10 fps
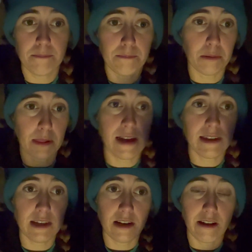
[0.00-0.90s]

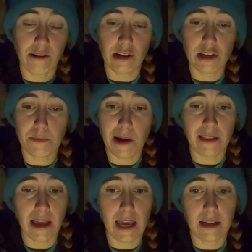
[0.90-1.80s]
blanket across my
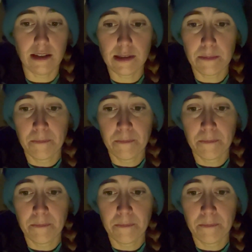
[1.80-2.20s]
legs.